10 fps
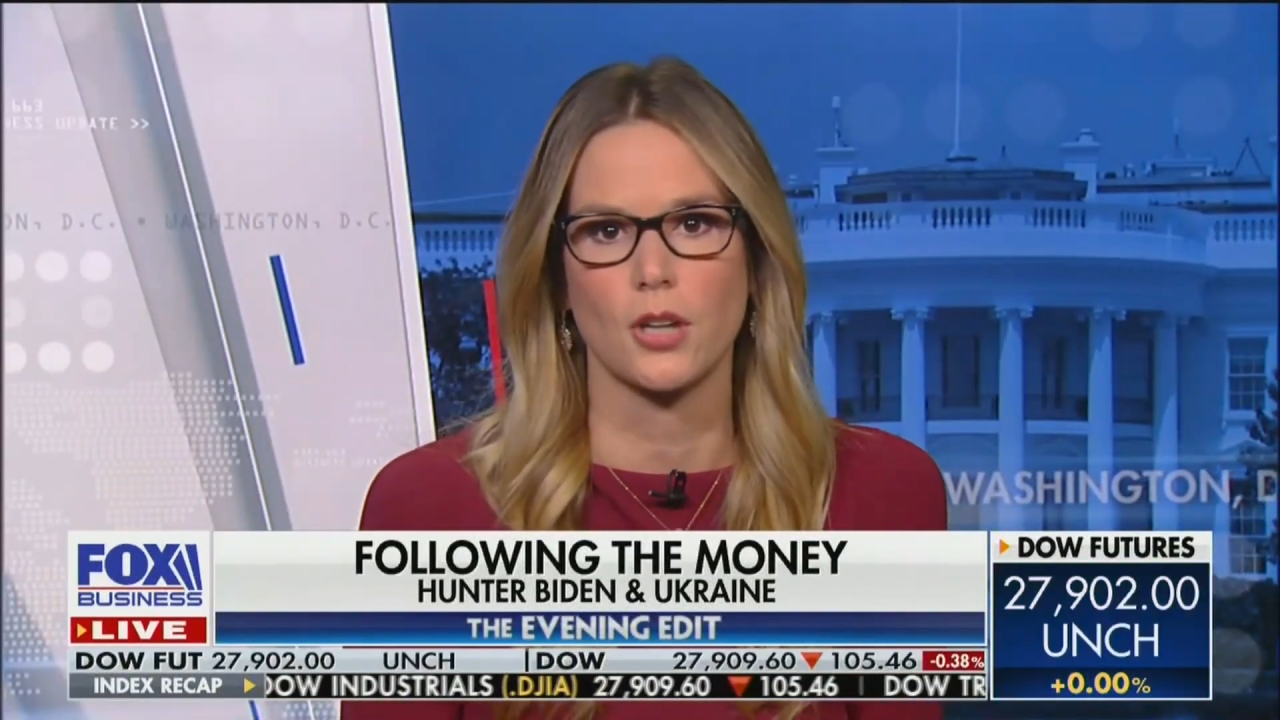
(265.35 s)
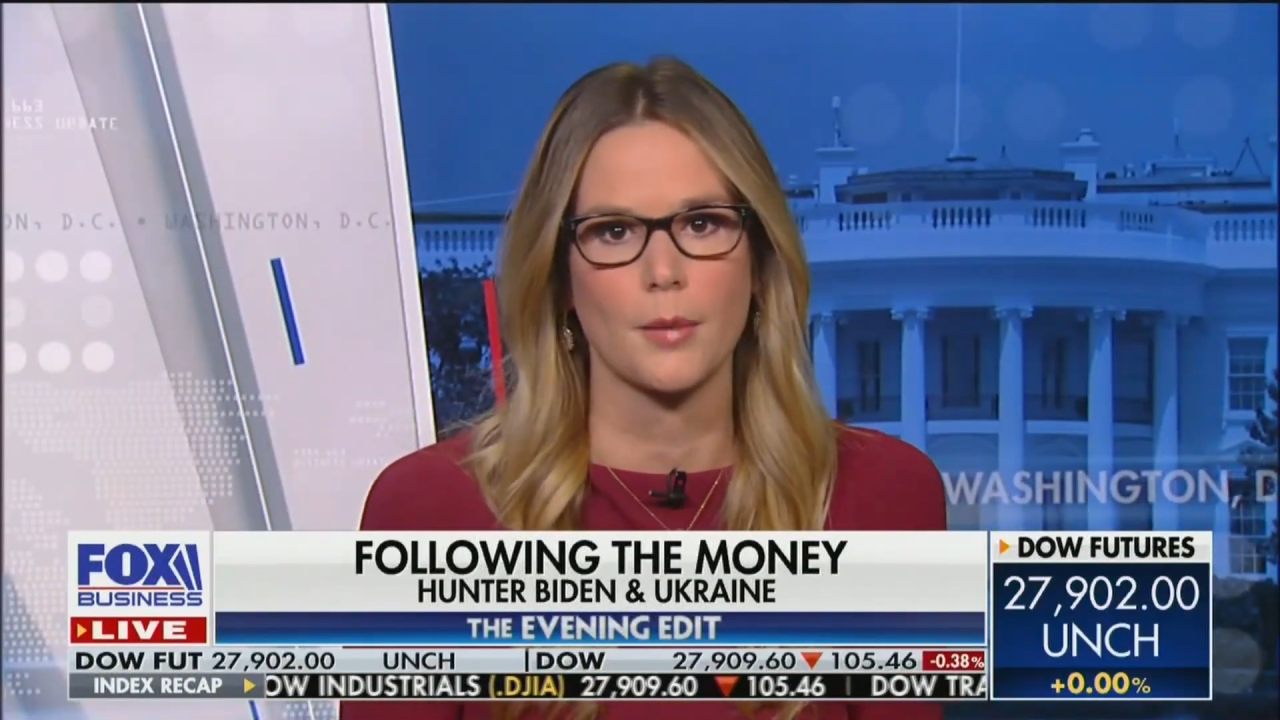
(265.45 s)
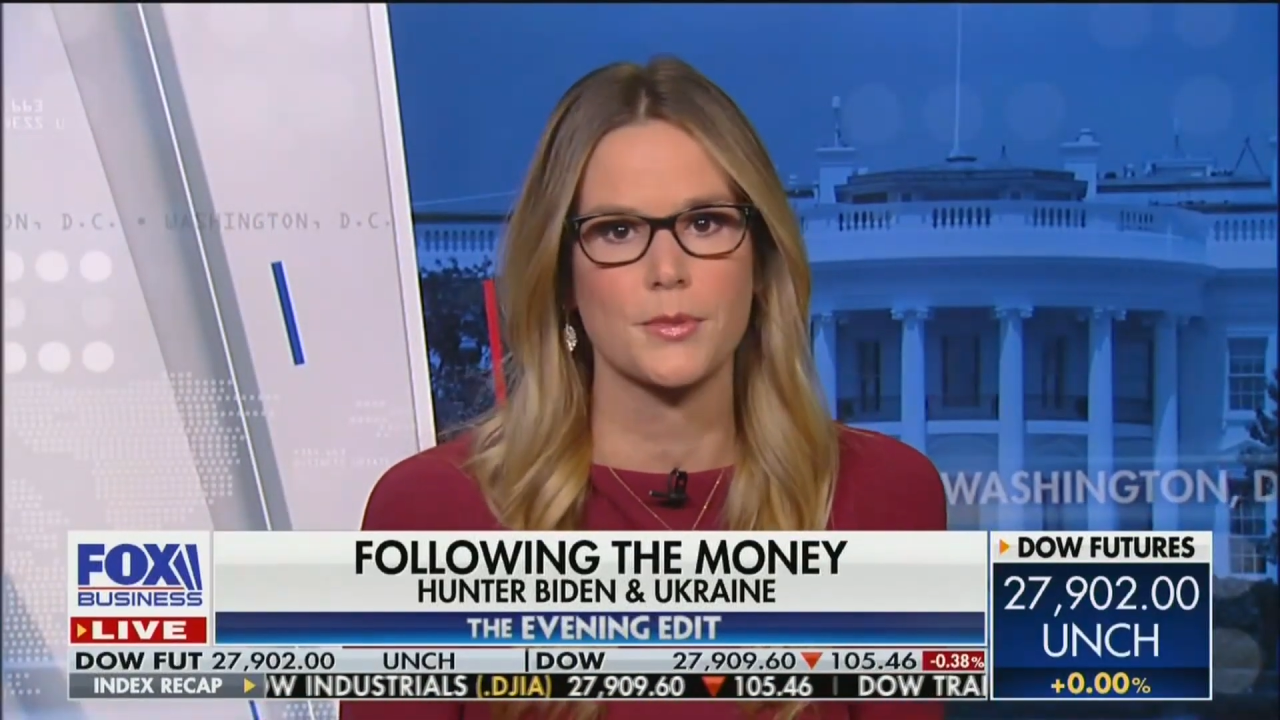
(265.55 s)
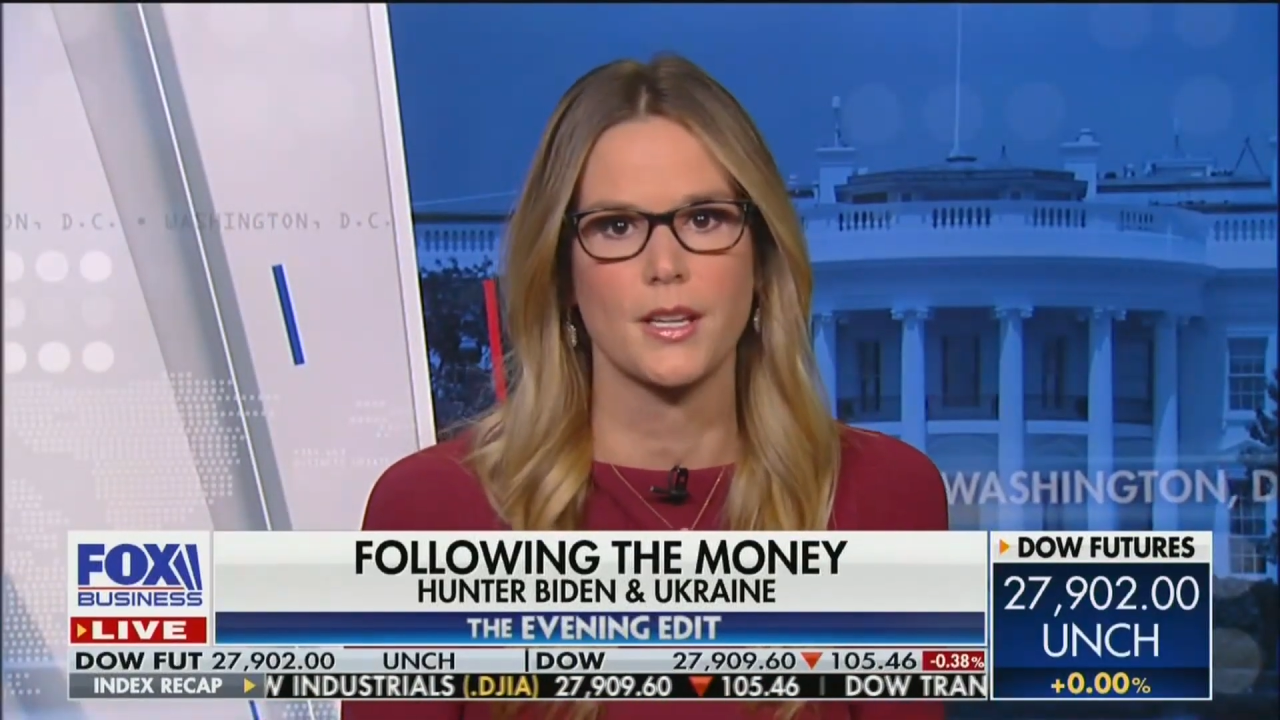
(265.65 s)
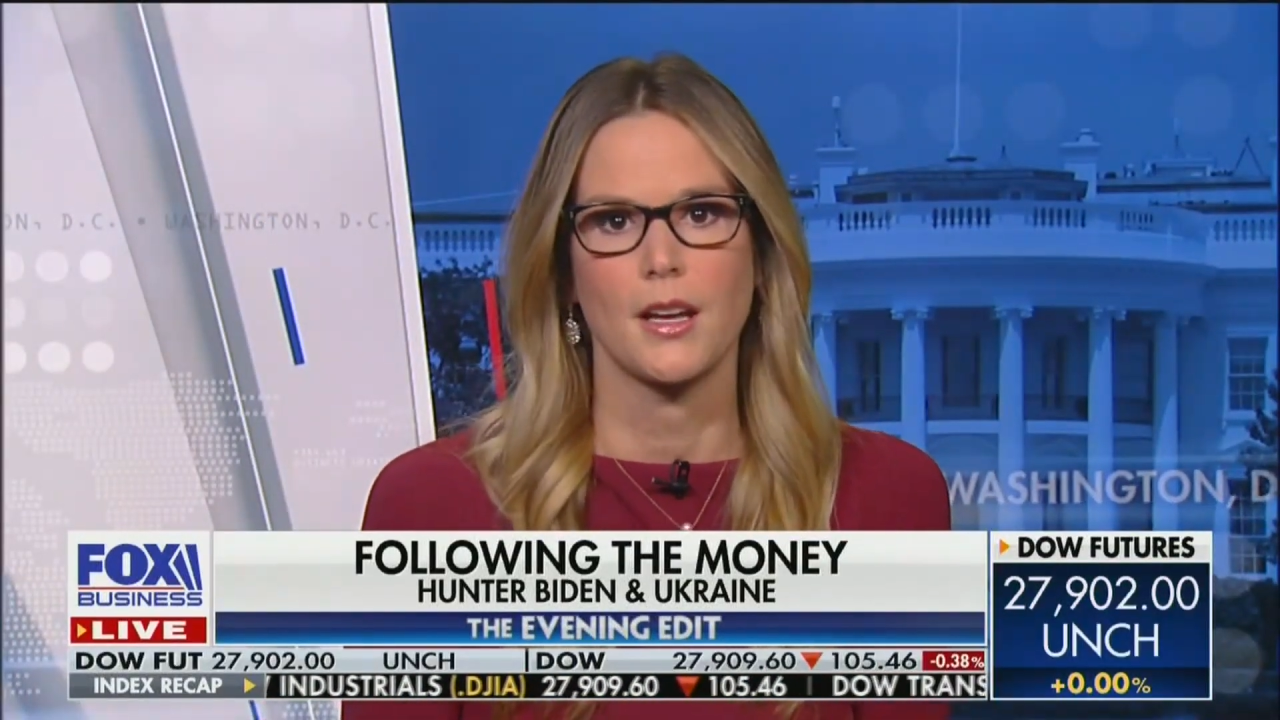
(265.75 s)

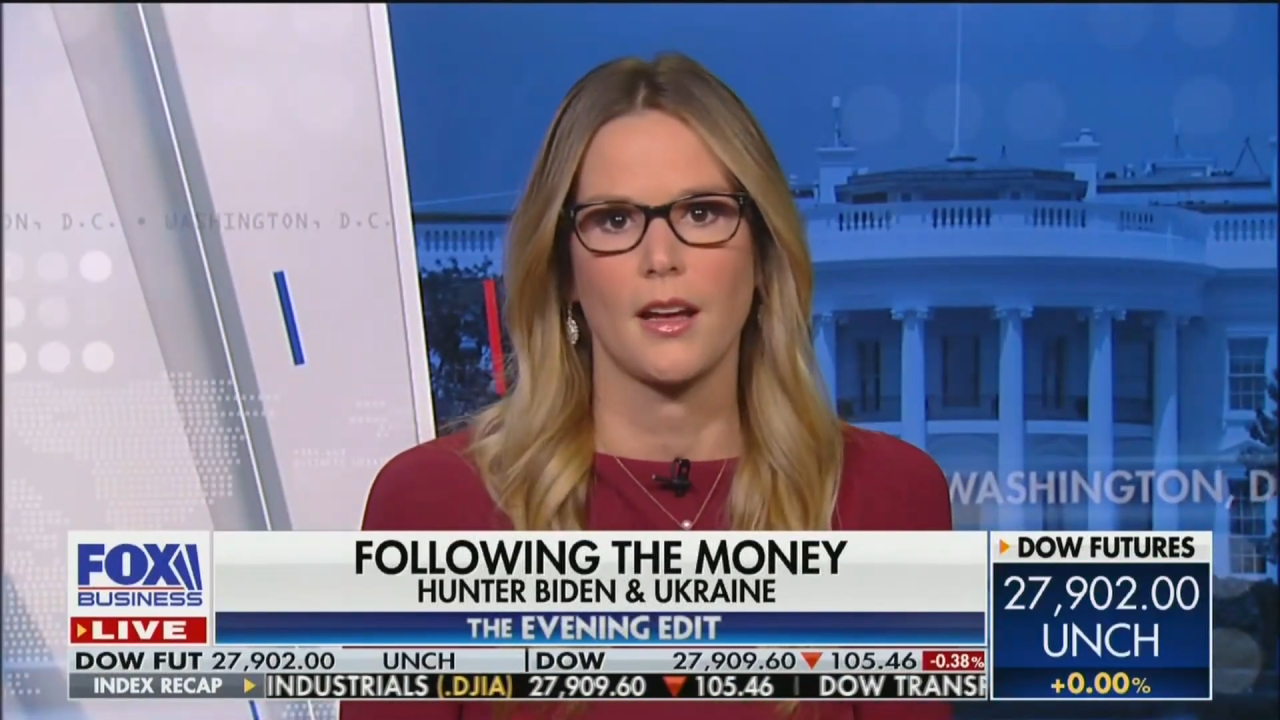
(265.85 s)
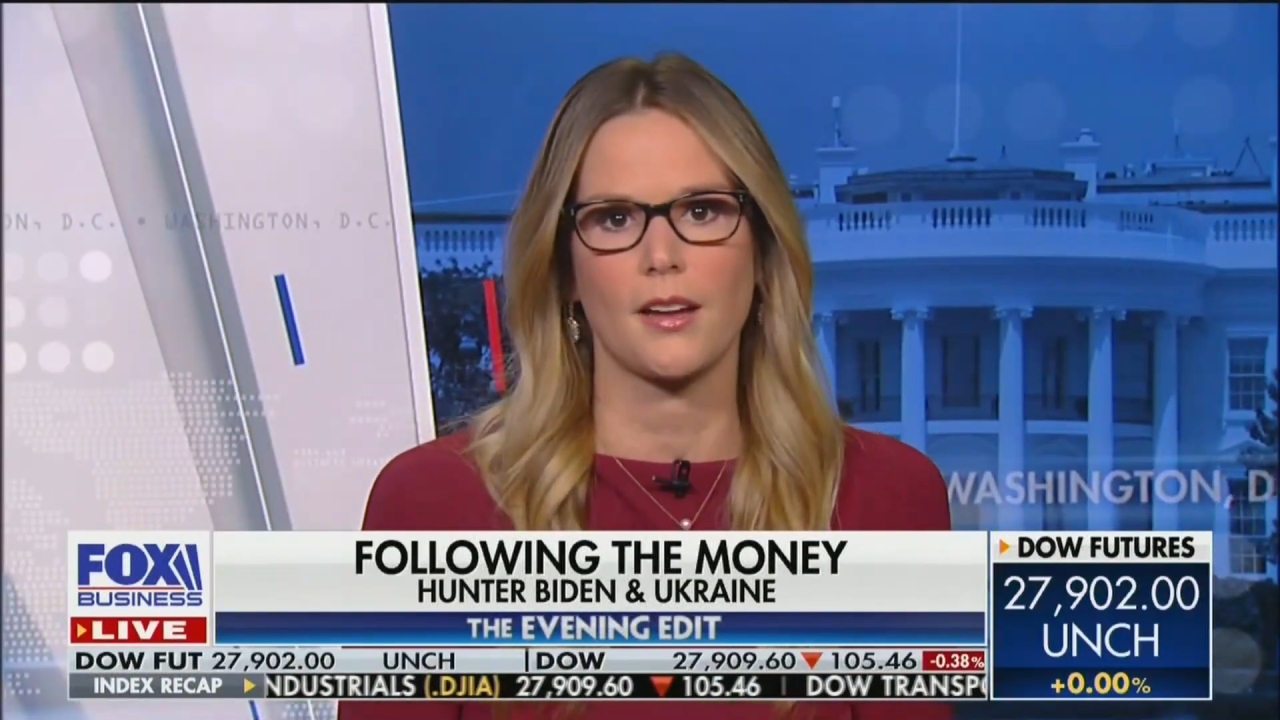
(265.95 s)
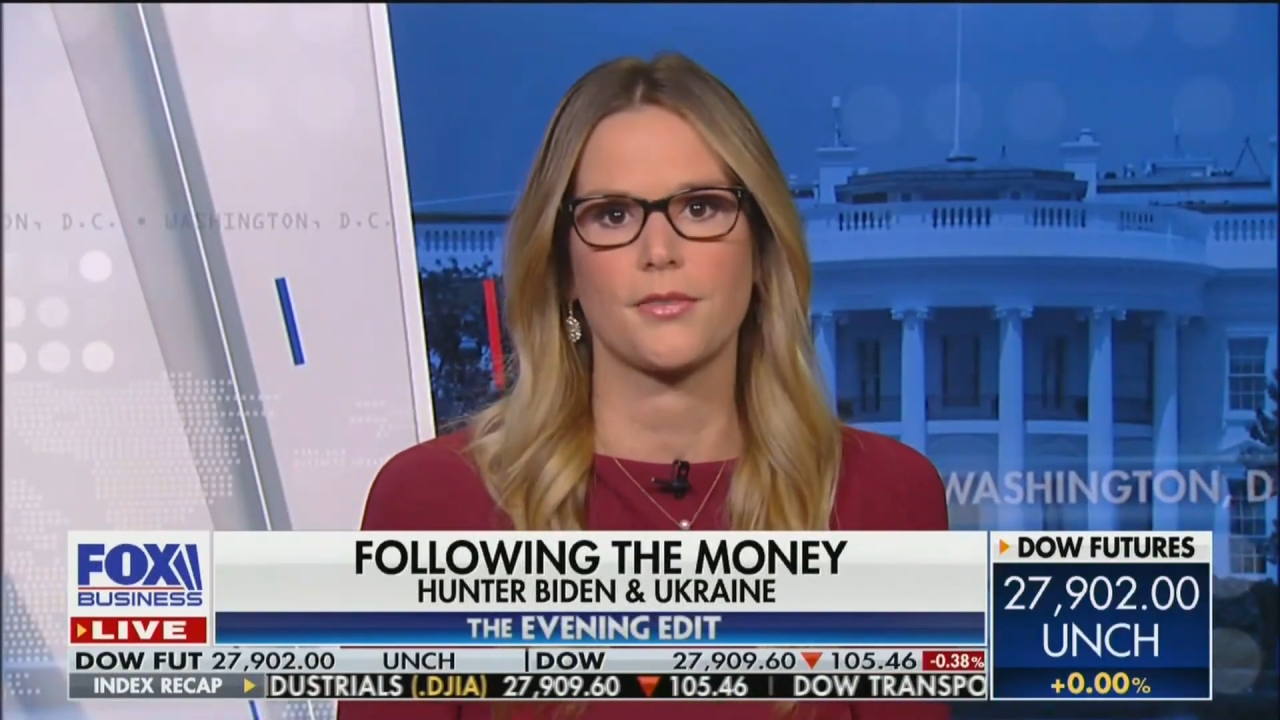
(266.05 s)
Trump's uh,